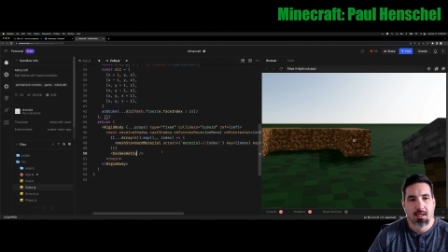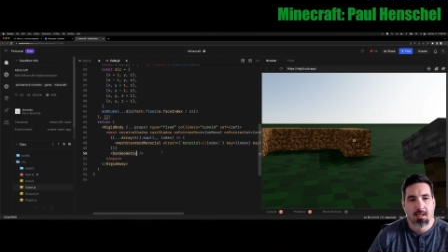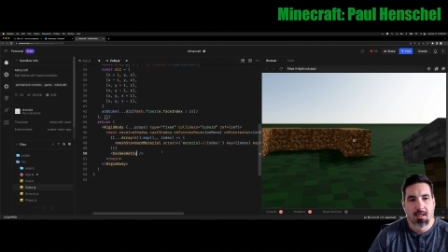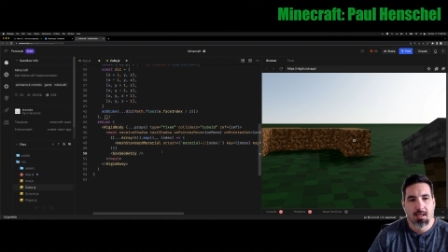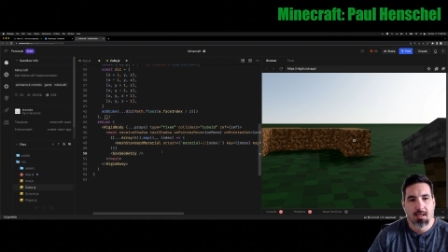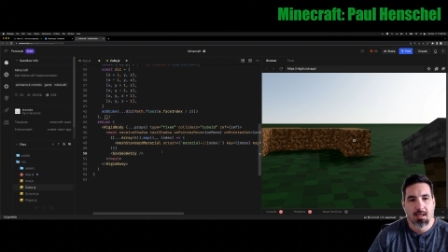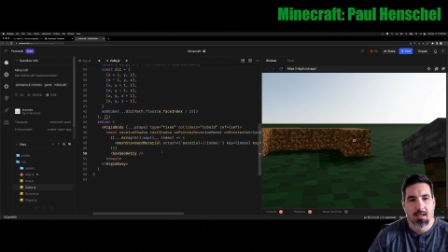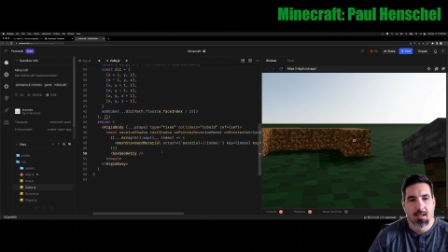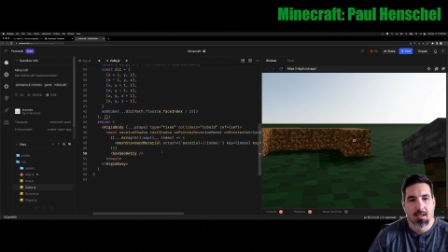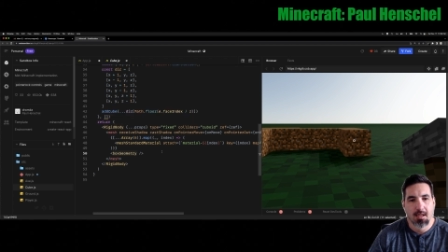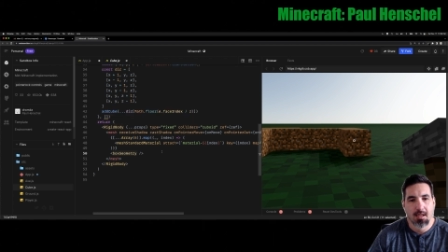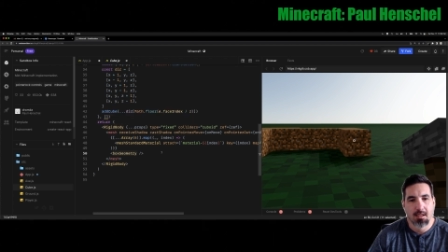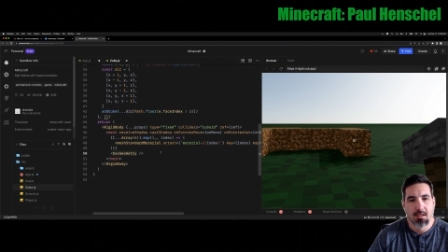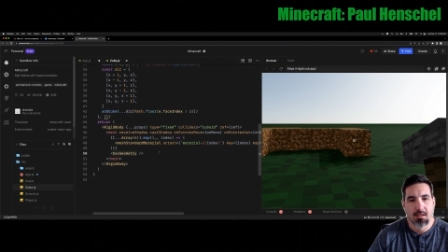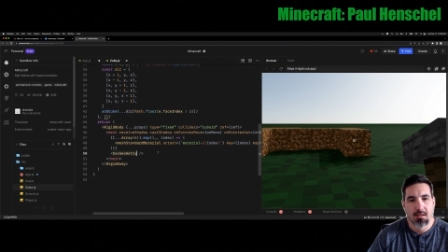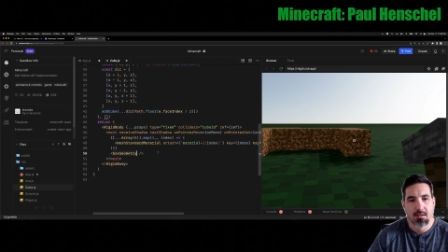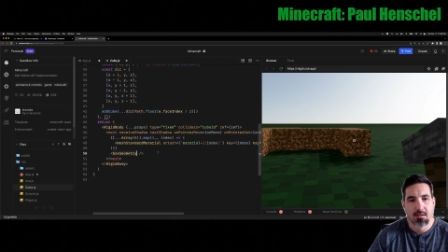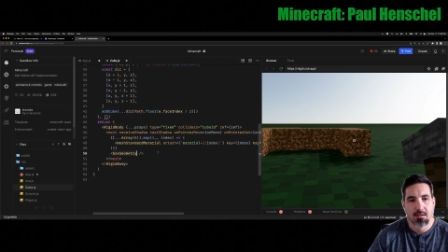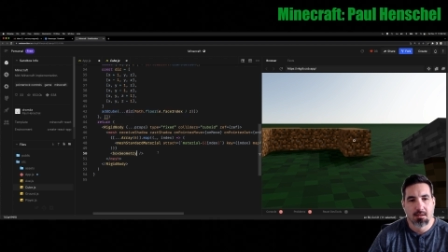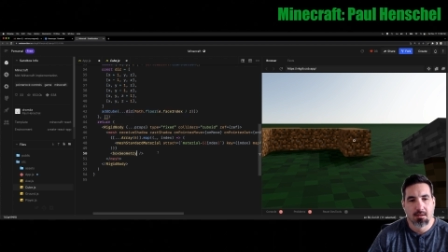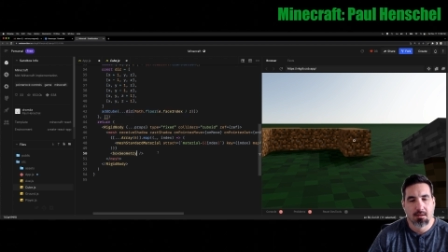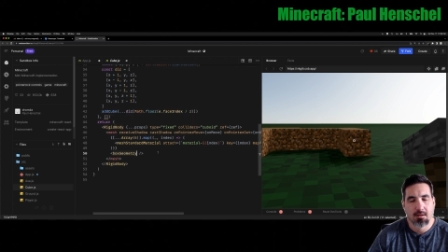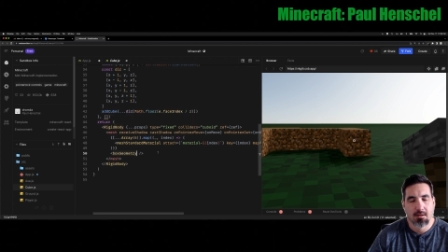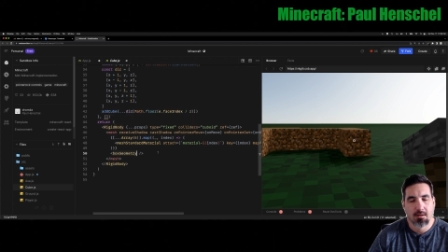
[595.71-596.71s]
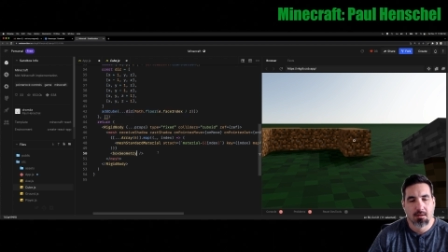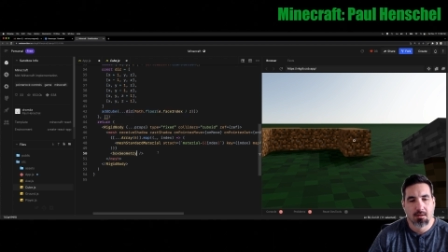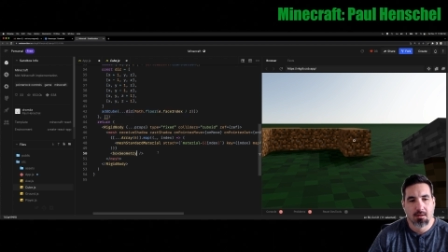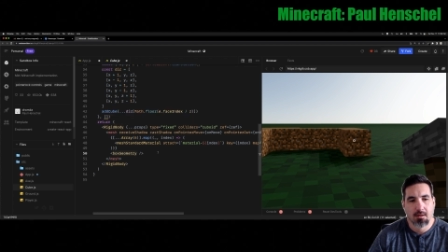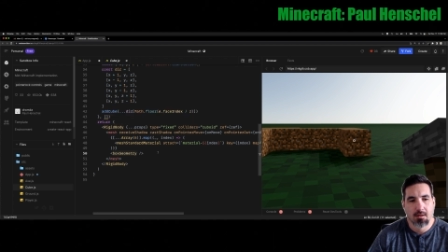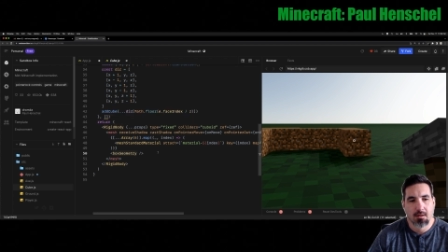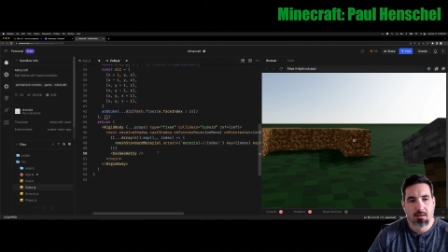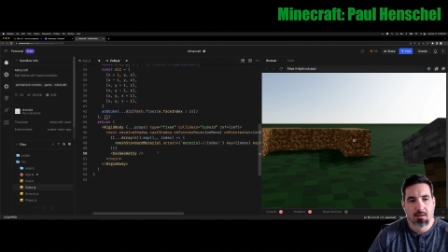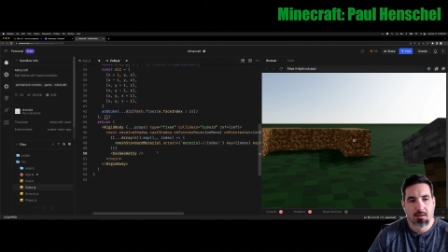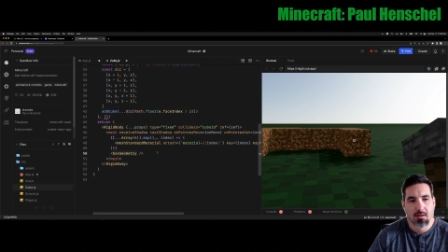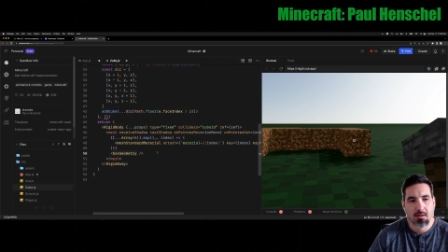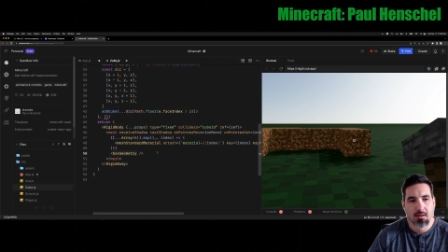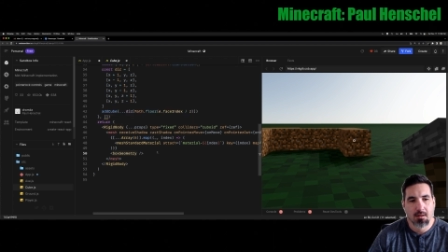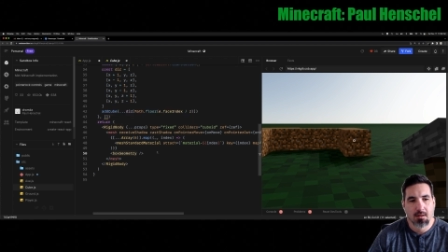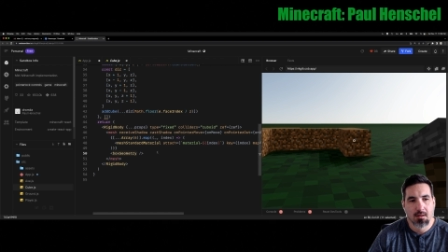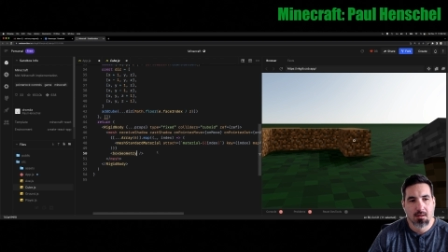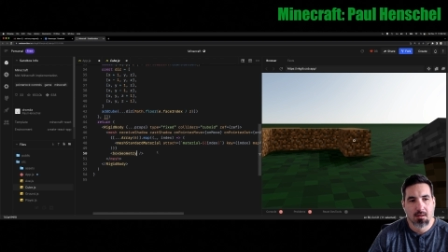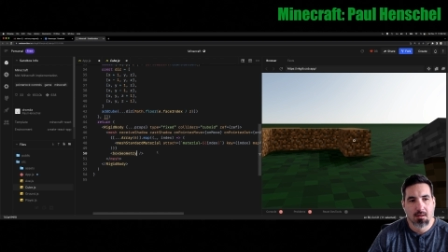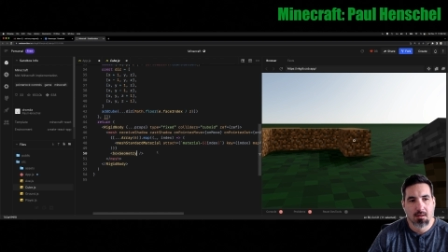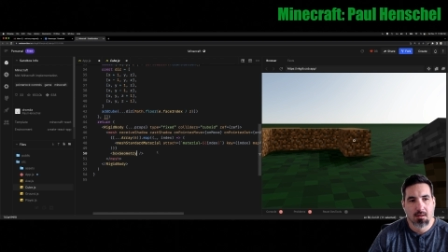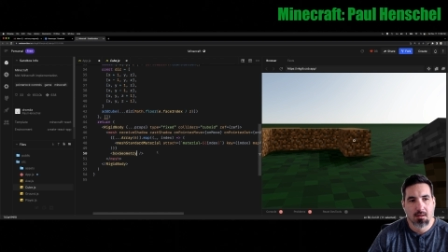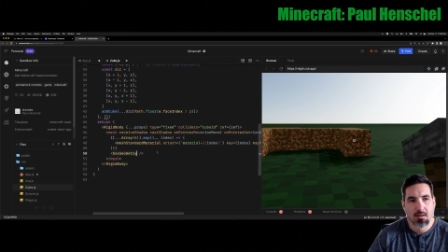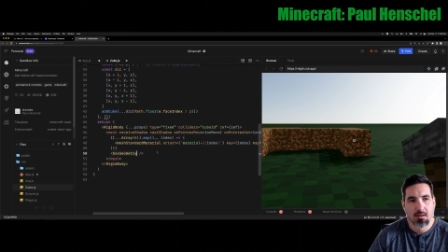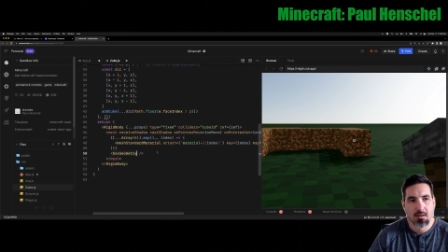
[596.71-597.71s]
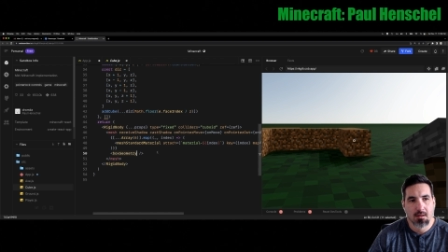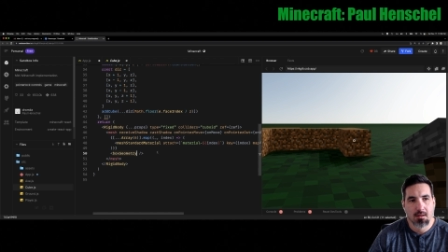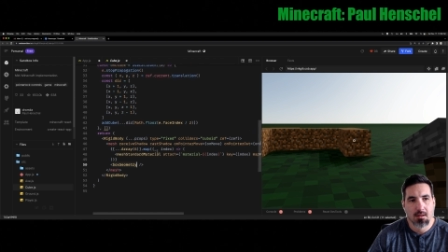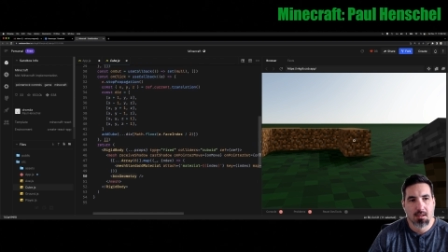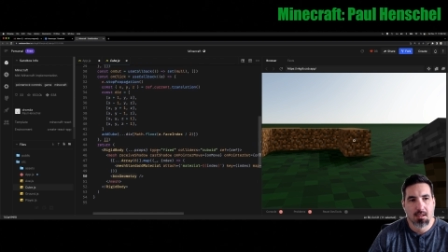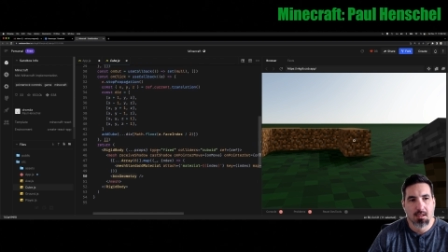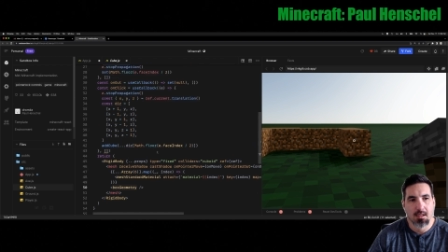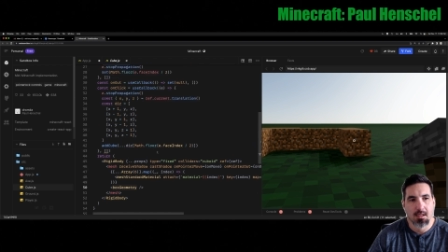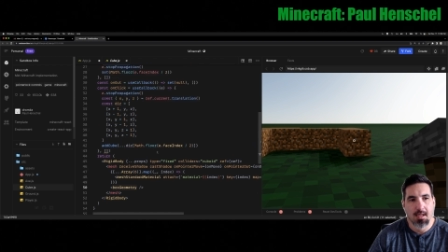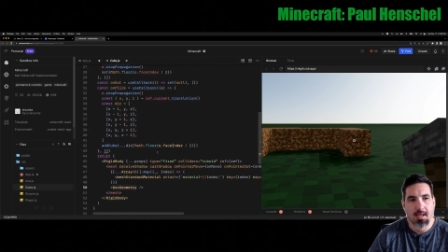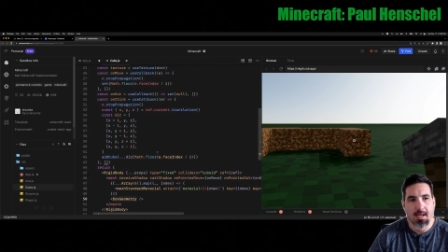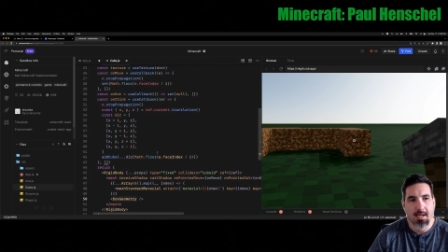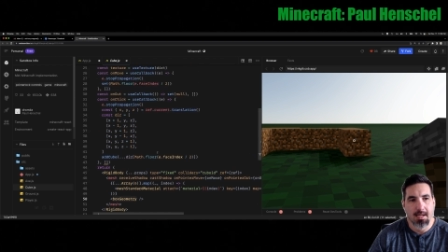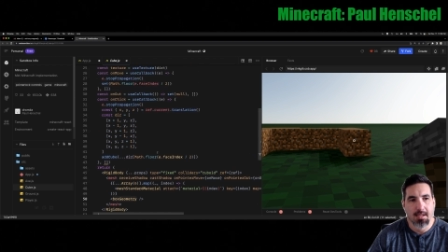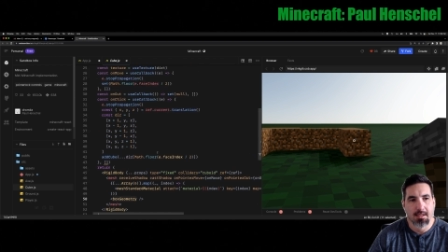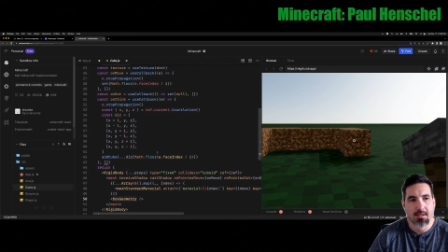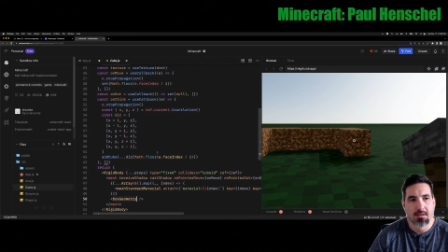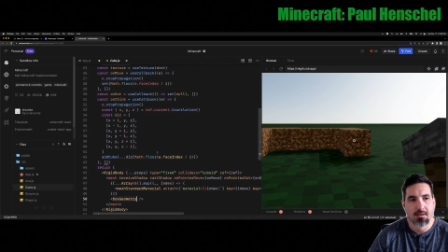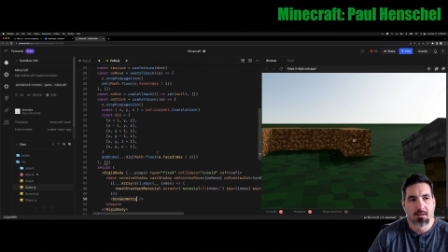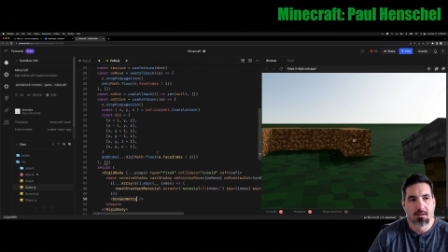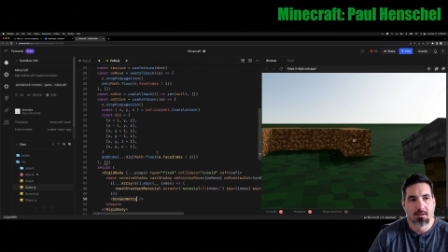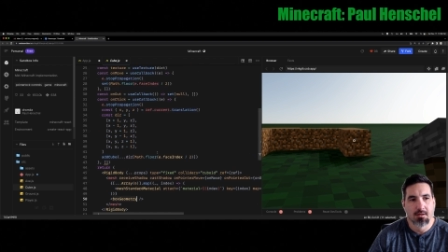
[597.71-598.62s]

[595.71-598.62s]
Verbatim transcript: and it has